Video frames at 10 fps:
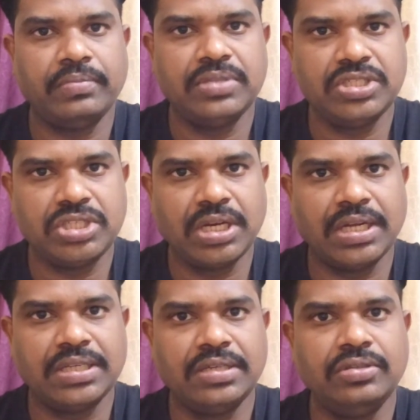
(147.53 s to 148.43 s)
distal
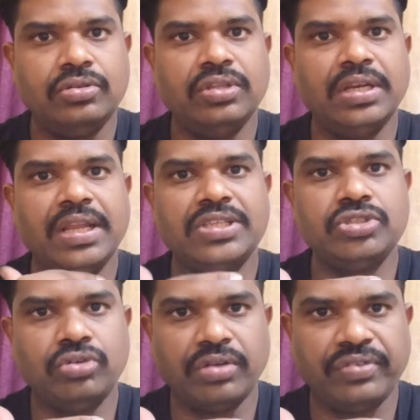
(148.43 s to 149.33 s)
cut end to the next
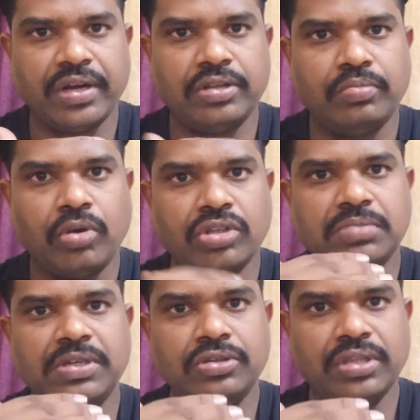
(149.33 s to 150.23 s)
node of Ranvier,
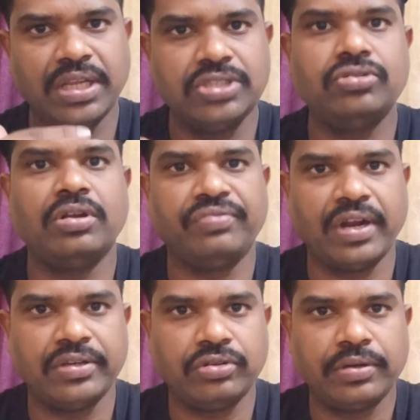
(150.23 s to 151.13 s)
proximal to the next node of
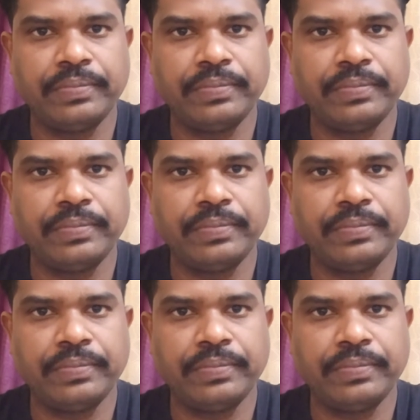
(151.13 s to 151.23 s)
Ranvier.